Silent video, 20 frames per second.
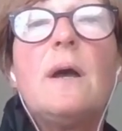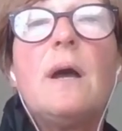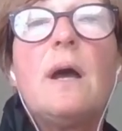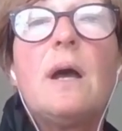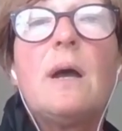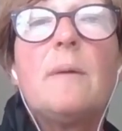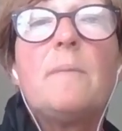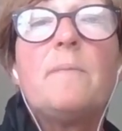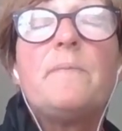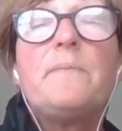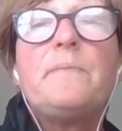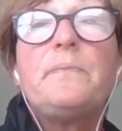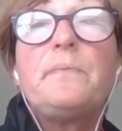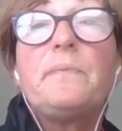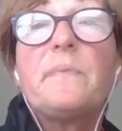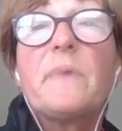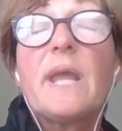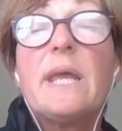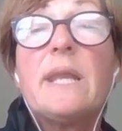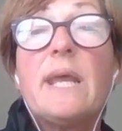And
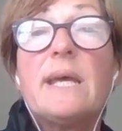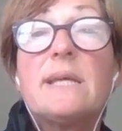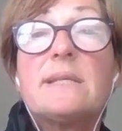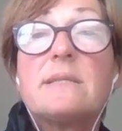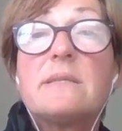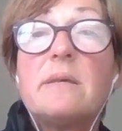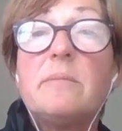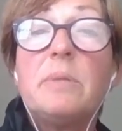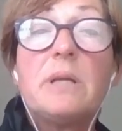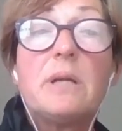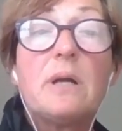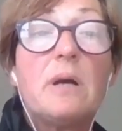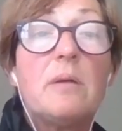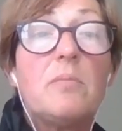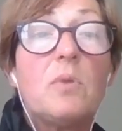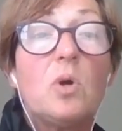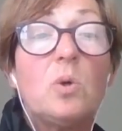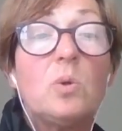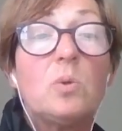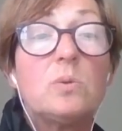as they
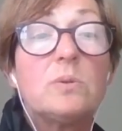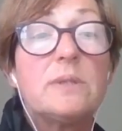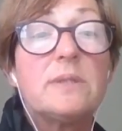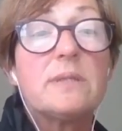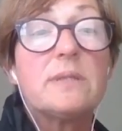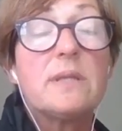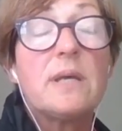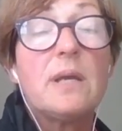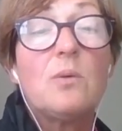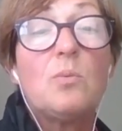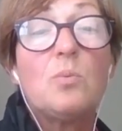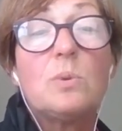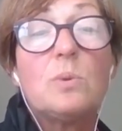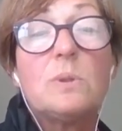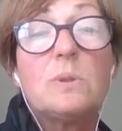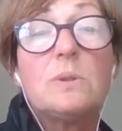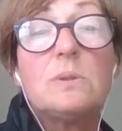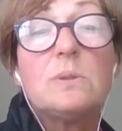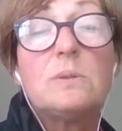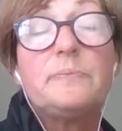become older, they
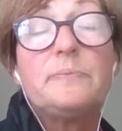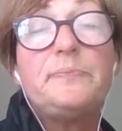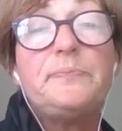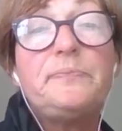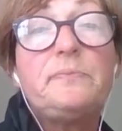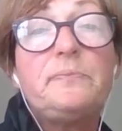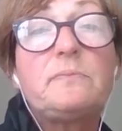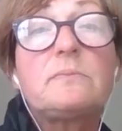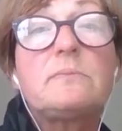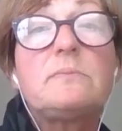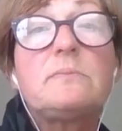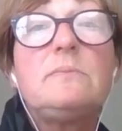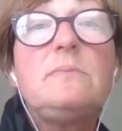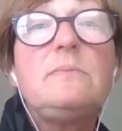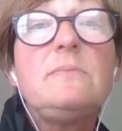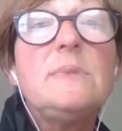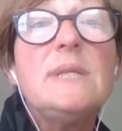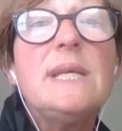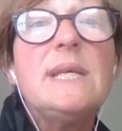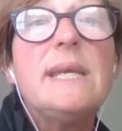will
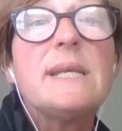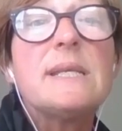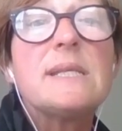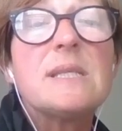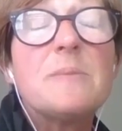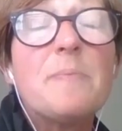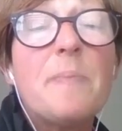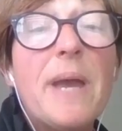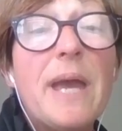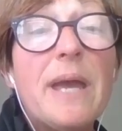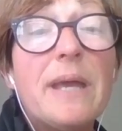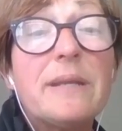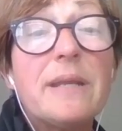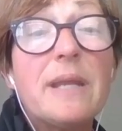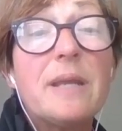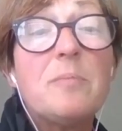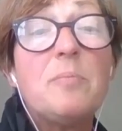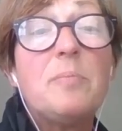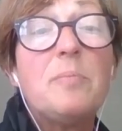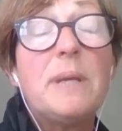expand
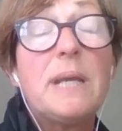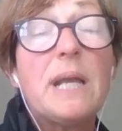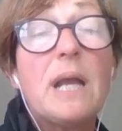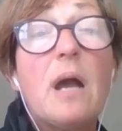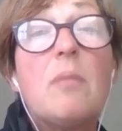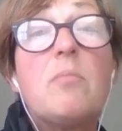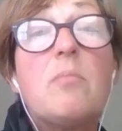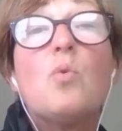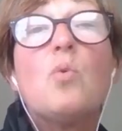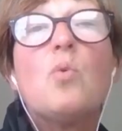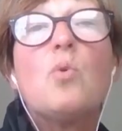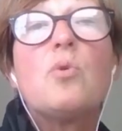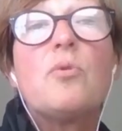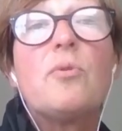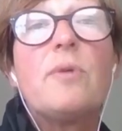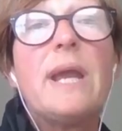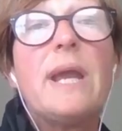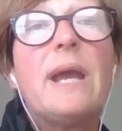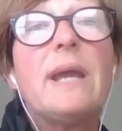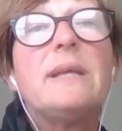and become more
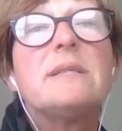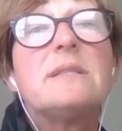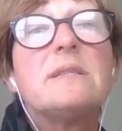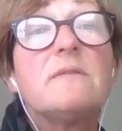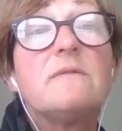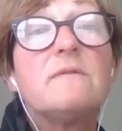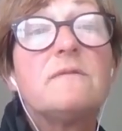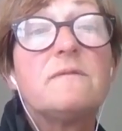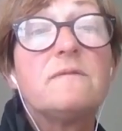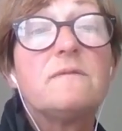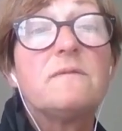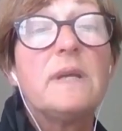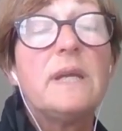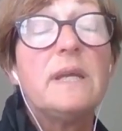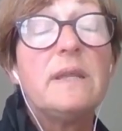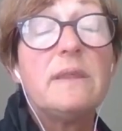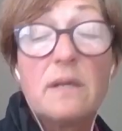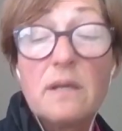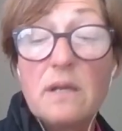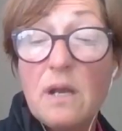creative
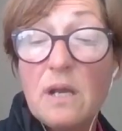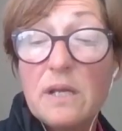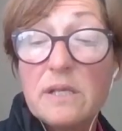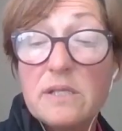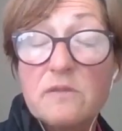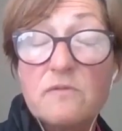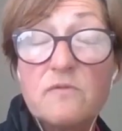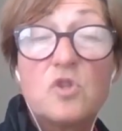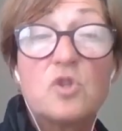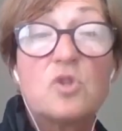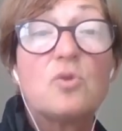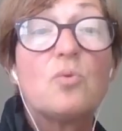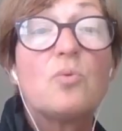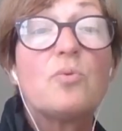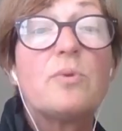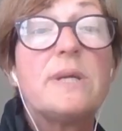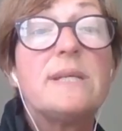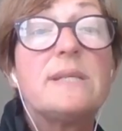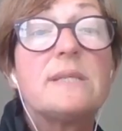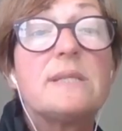in the kinds of
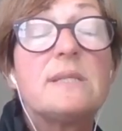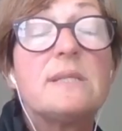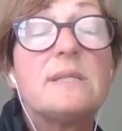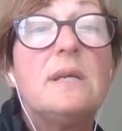stories